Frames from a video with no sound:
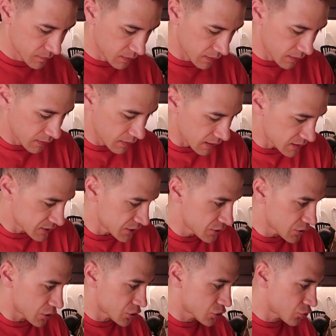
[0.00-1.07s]
Okay, as
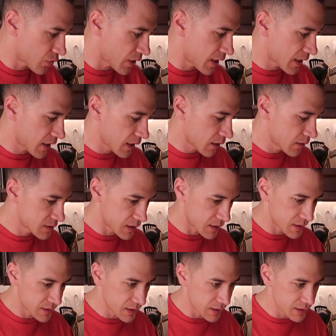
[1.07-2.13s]
these are straining, set
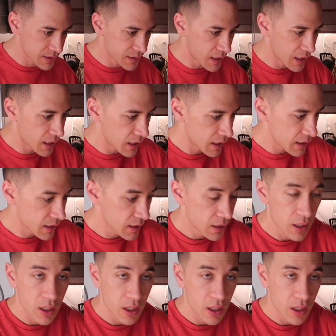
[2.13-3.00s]
this on the side.